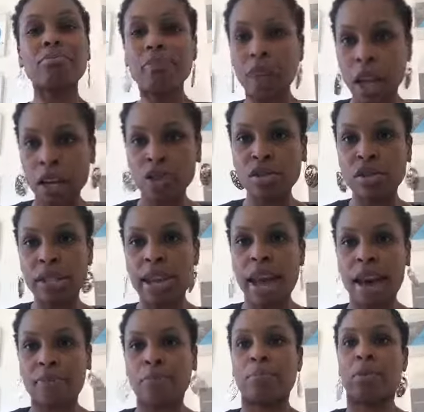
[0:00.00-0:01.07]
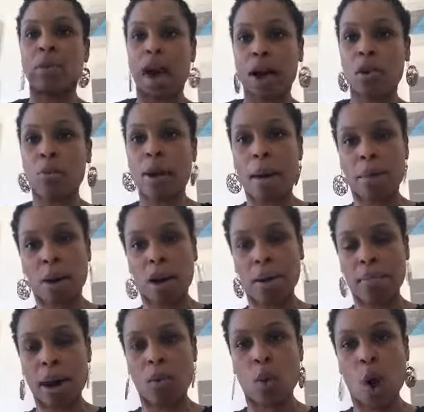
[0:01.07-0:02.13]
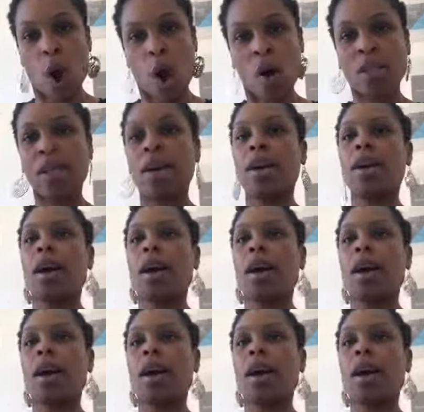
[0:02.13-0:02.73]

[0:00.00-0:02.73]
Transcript: I usually have Barack Obama on my wall.